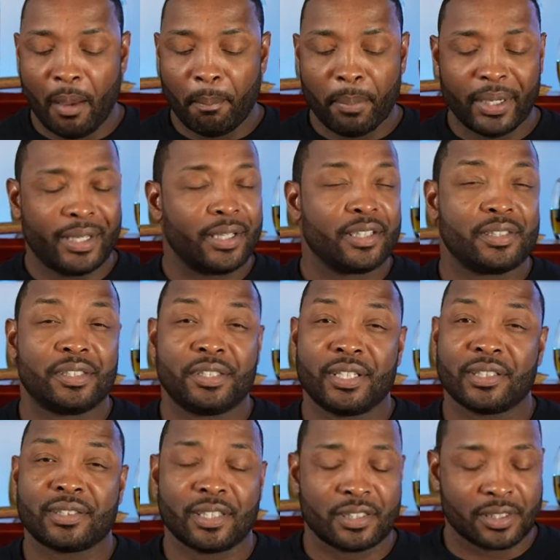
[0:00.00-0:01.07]
but it is
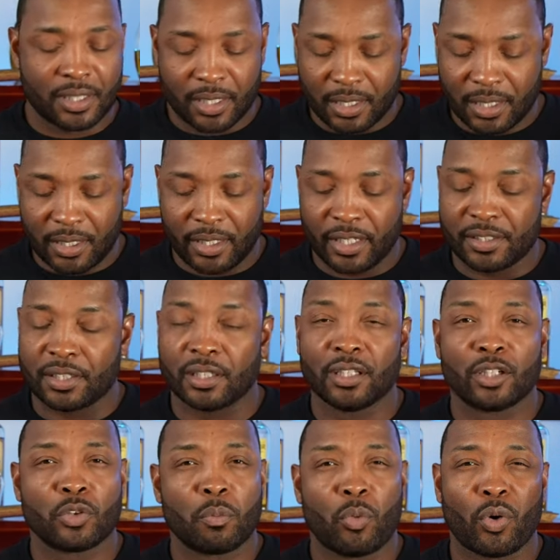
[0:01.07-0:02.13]
just as good. It's a
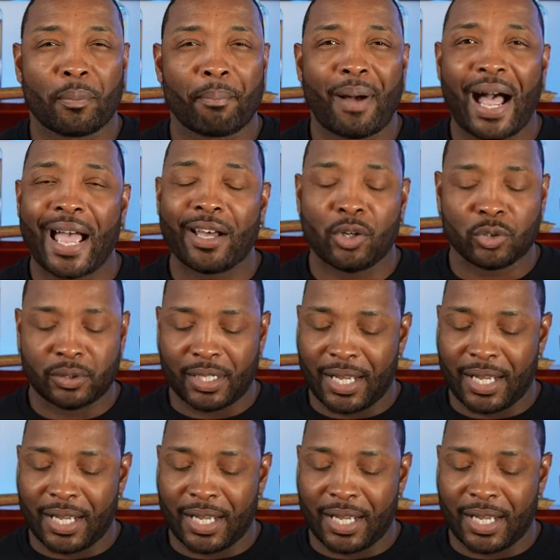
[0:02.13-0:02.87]
little more mild.